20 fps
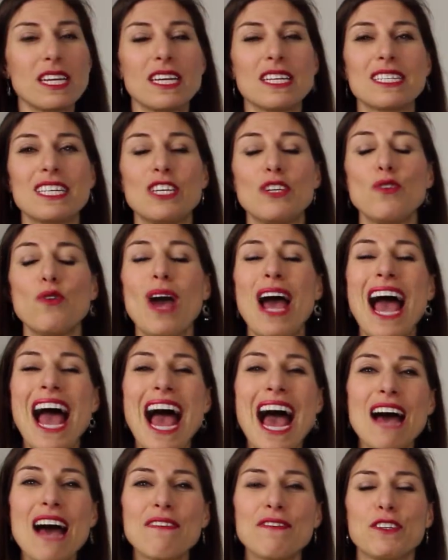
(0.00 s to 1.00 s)
thing is that you
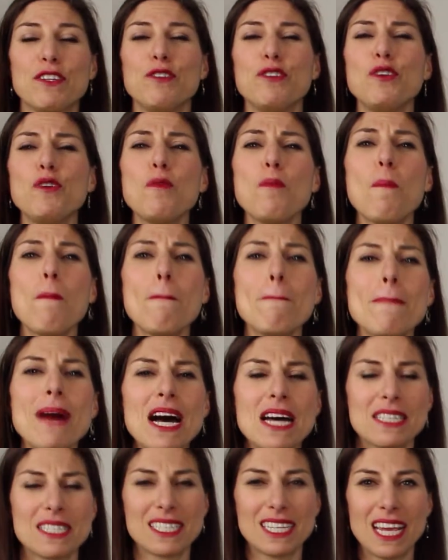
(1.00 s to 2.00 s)

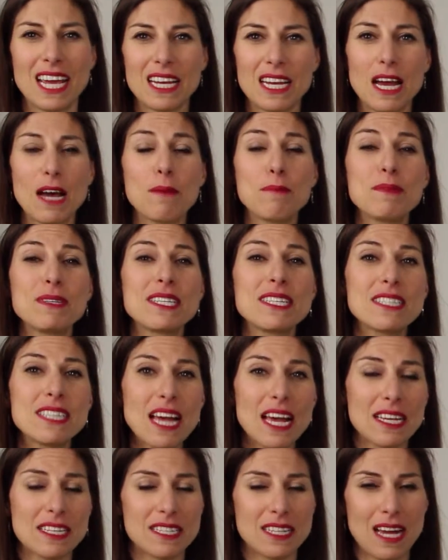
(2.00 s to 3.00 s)
must get
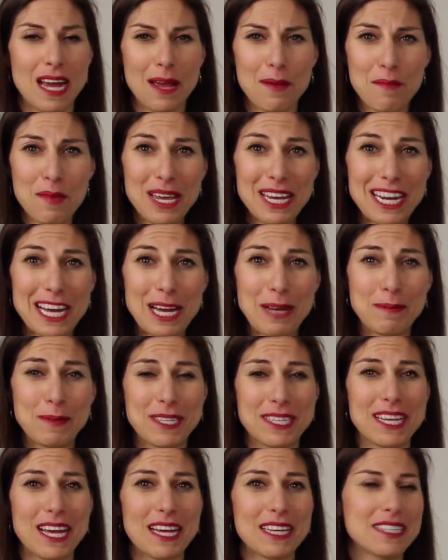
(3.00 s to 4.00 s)
obsessed, I mean
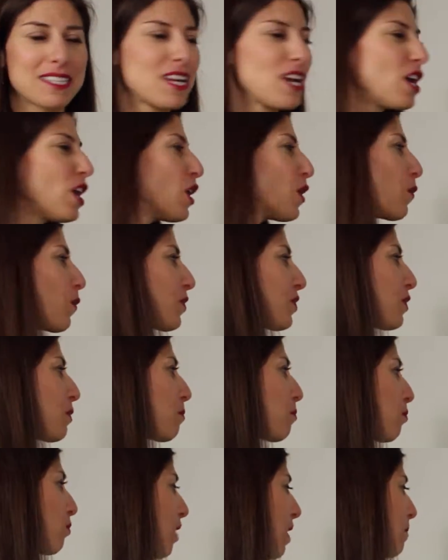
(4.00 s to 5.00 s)
obsessed, with the
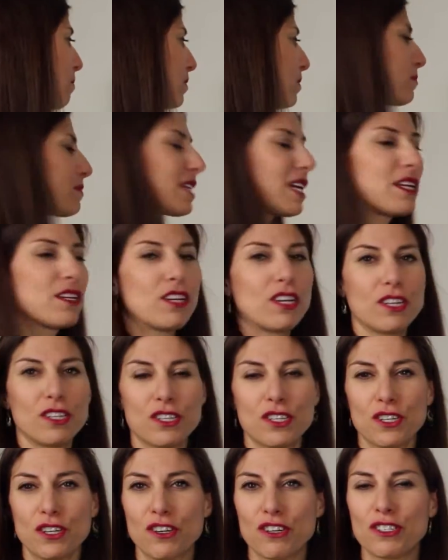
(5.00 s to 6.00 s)
problems and
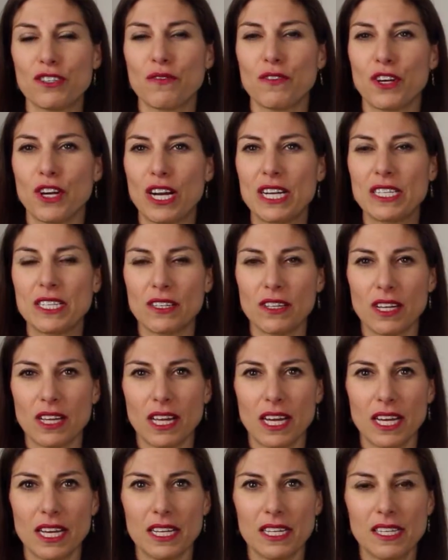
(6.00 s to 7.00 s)
concerns of your ideal
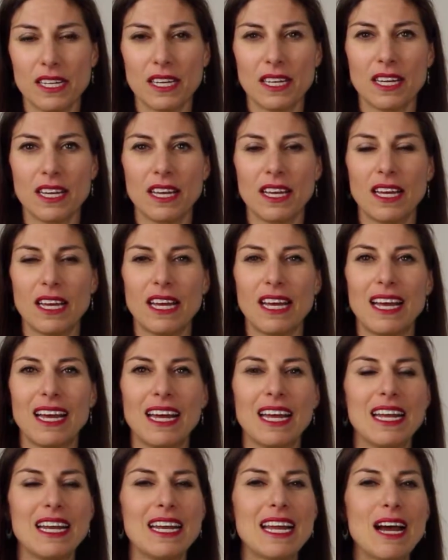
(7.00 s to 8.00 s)
client.
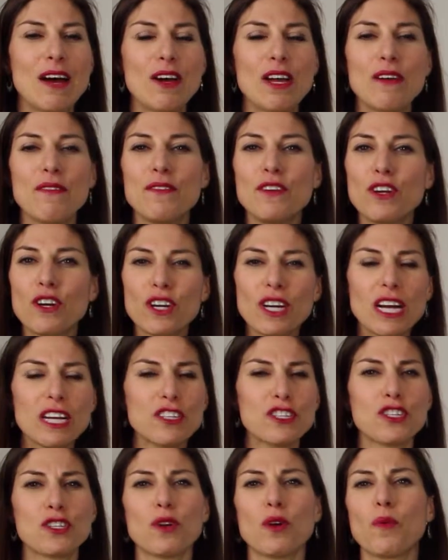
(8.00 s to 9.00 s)
Now, if you're
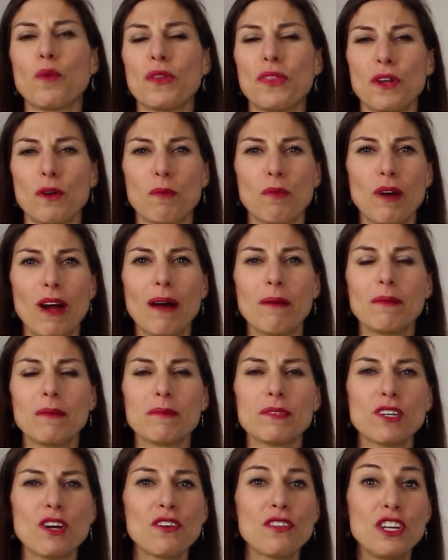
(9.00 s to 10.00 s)
not sure what their
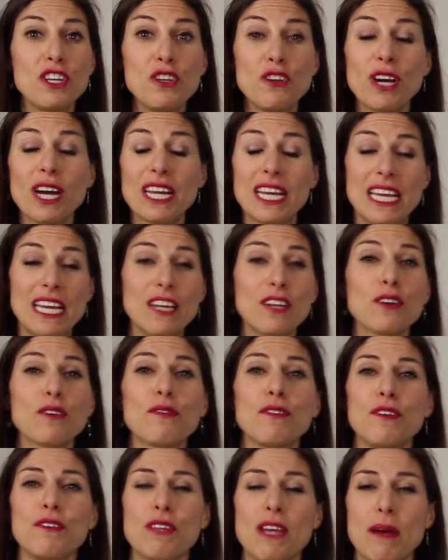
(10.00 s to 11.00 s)
problems are, then you got to
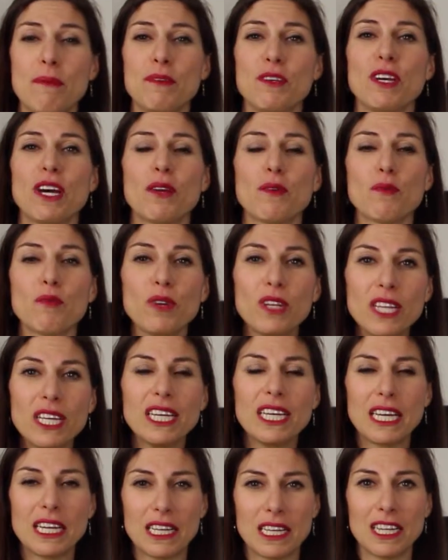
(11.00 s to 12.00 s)
interview them. You got to
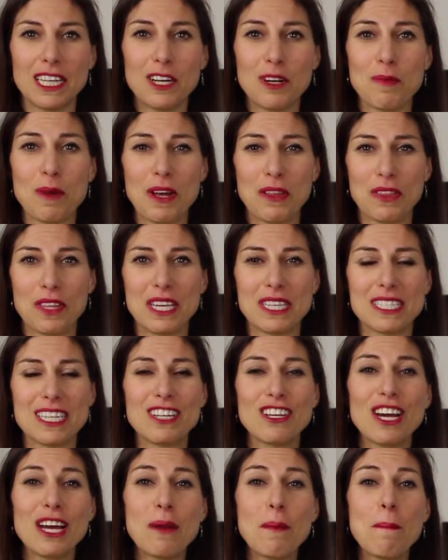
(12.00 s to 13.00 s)
really get clear about these,
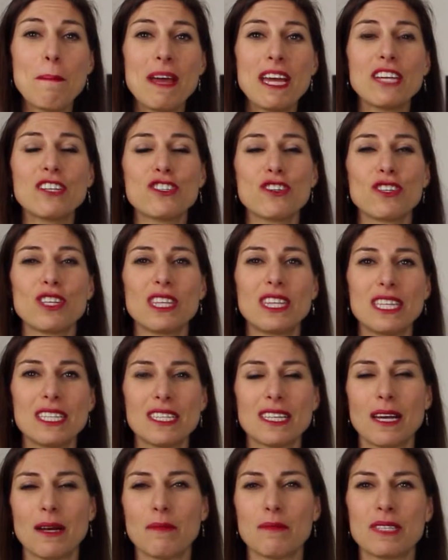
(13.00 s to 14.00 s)
and you got to make sure that
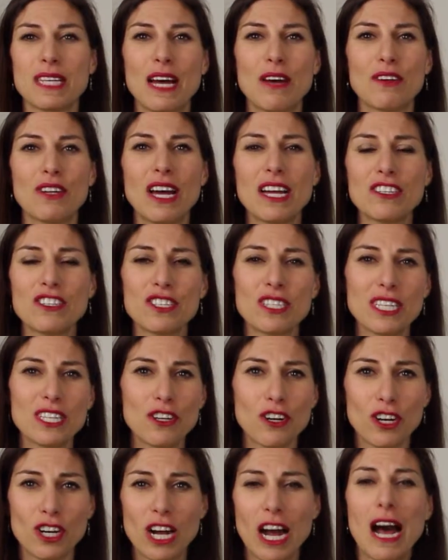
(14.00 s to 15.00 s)
this comes out not just
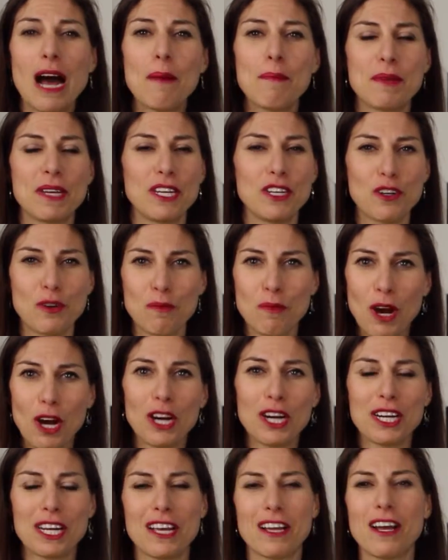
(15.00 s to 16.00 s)
in your copy, in your
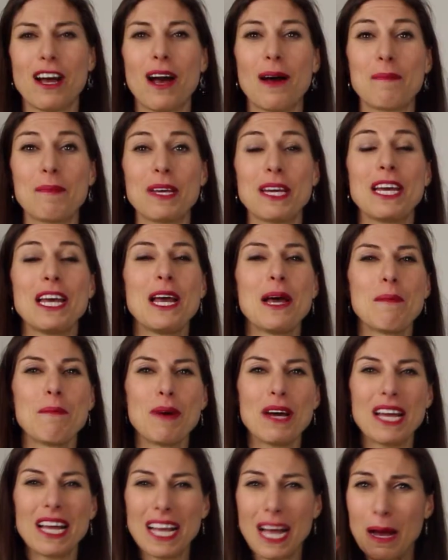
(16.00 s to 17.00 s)
marketing copy,
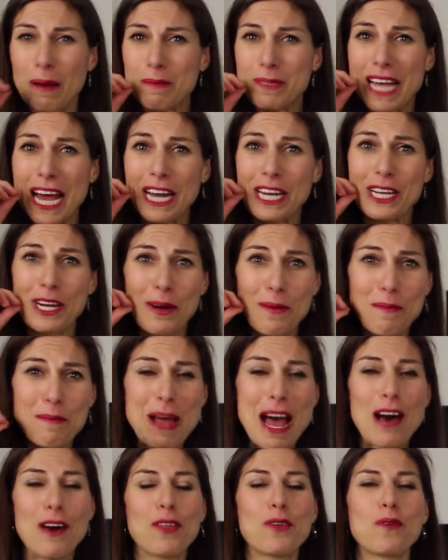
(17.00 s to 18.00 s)
but comes out of your
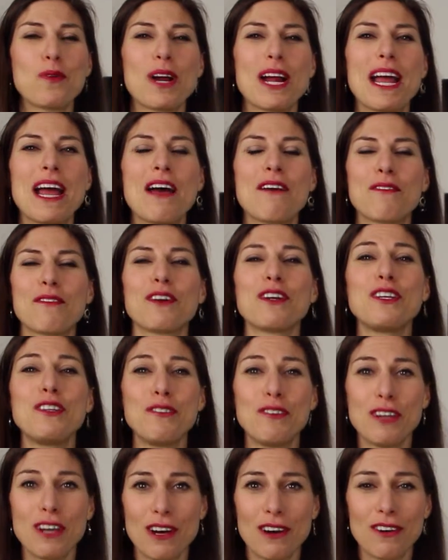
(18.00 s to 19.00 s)
mouth wherever
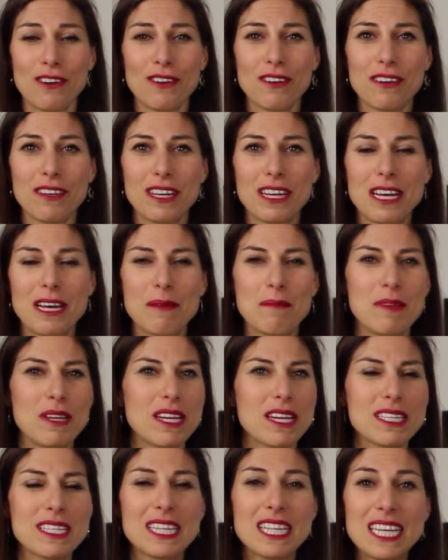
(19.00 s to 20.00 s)
you go,
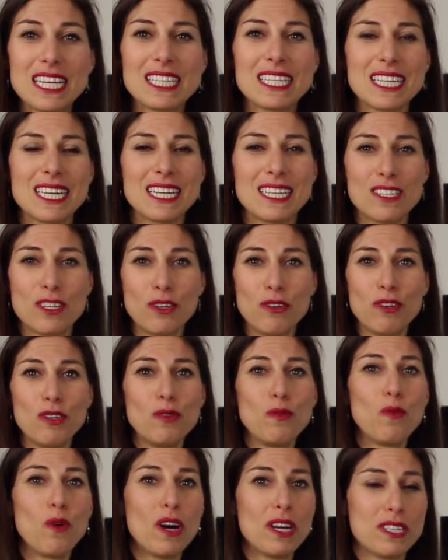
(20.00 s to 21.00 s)
because this is who
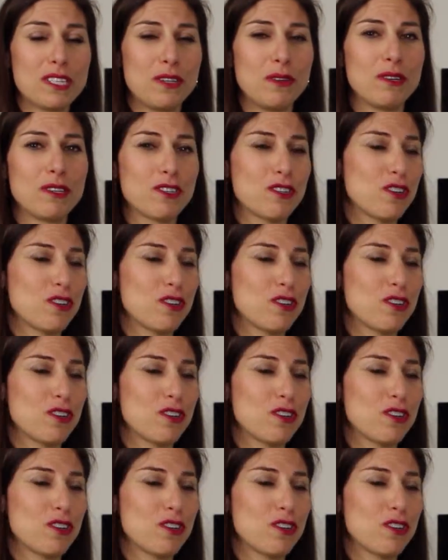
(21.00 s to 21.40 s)
you want to